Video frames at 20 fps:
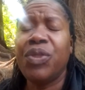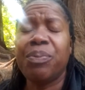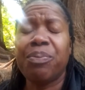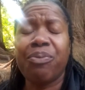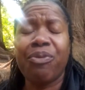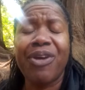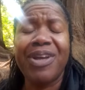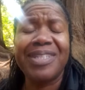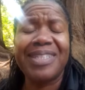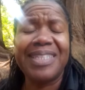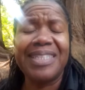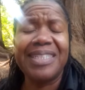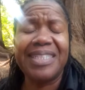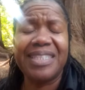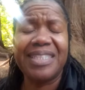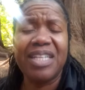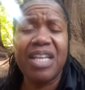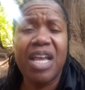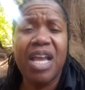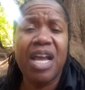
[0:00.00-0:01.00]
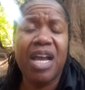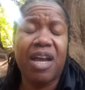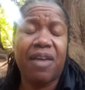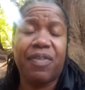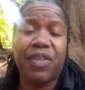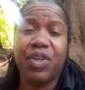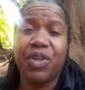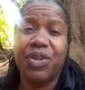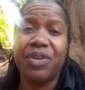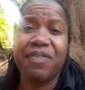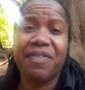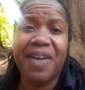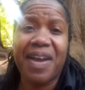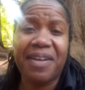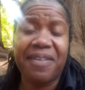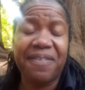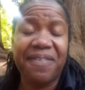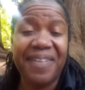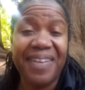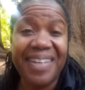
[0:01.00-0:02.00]
presence of the
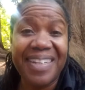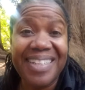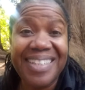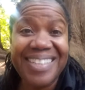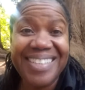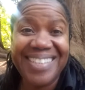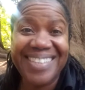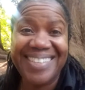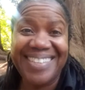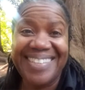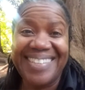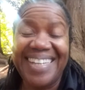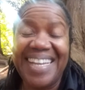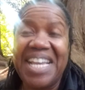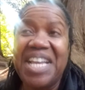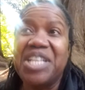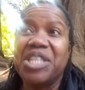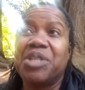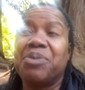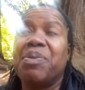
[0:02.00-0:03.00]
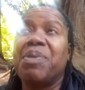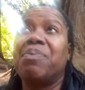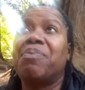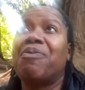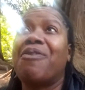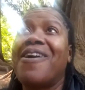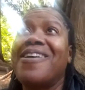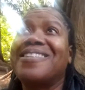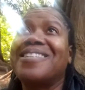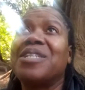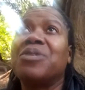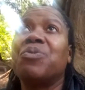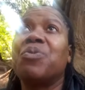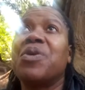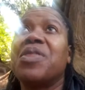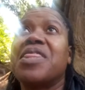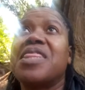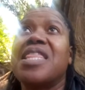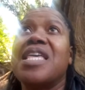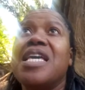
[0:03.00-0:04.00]
unified field, to be present
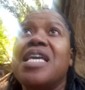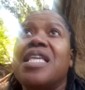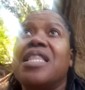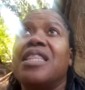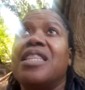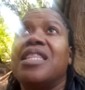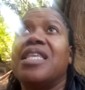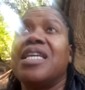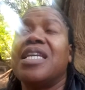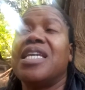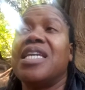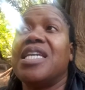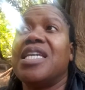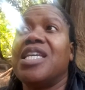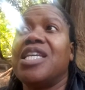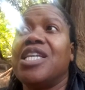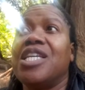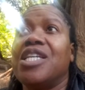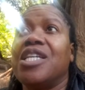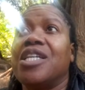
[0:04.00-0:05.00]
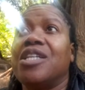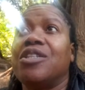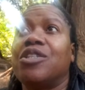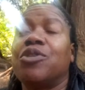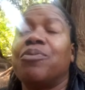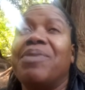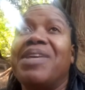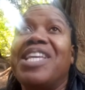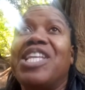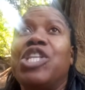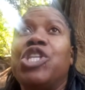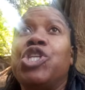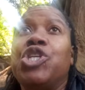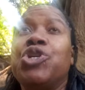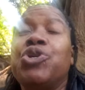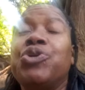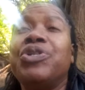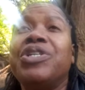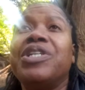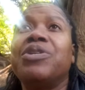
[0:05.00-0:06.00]
with the to be in
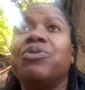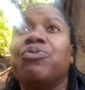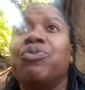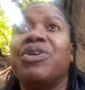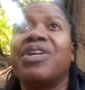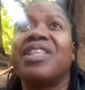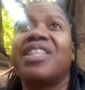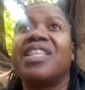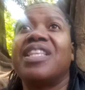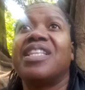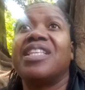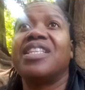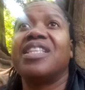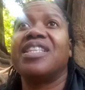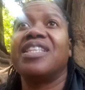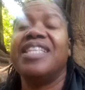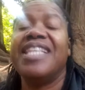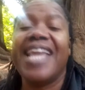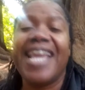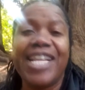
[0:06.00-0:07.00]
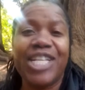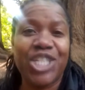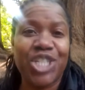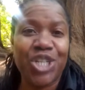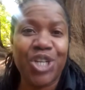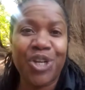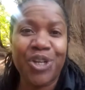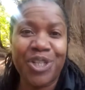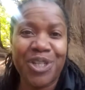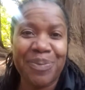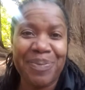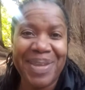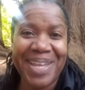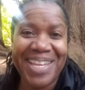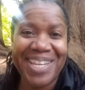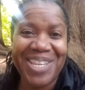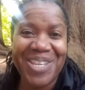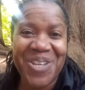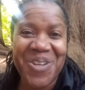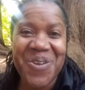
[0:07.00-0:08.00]
union with nature, to be
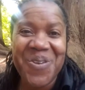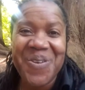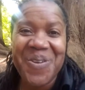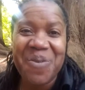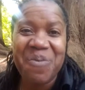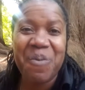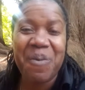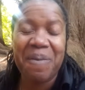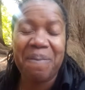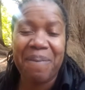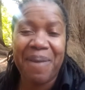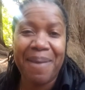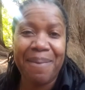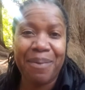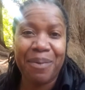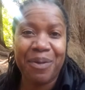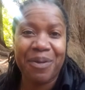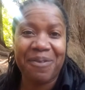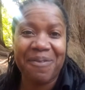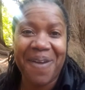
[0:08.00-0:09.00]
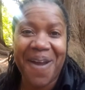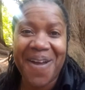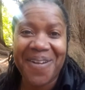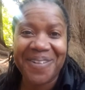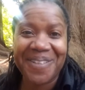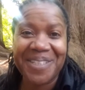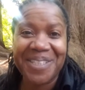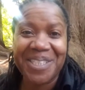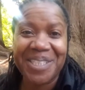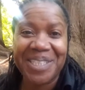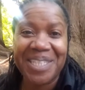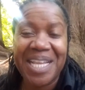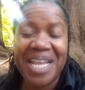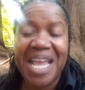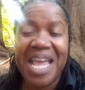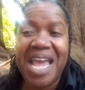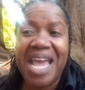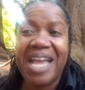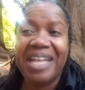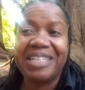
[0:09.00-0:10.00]
in union with people around us.
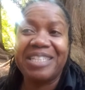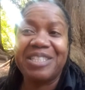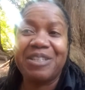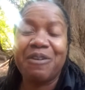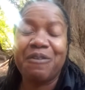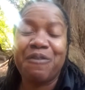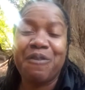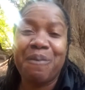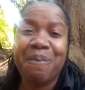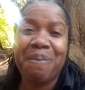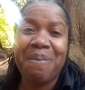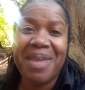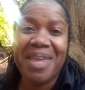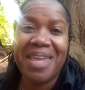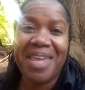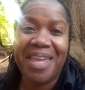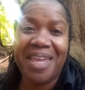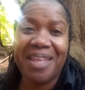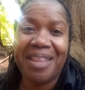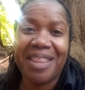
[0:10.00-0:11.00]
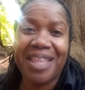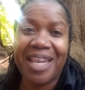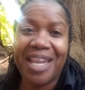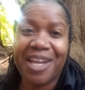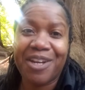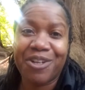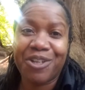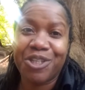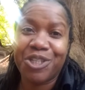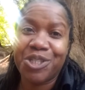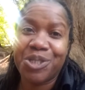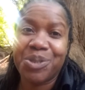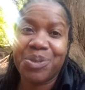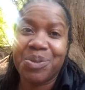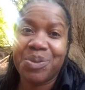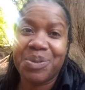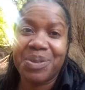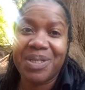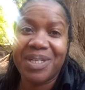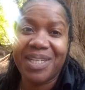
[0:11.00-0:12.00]
And so for me, the letter
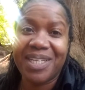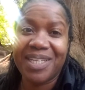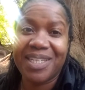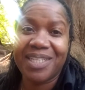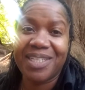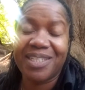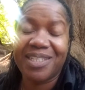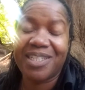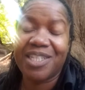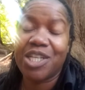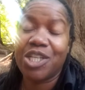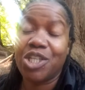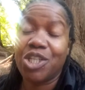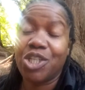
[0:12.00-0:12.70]
U is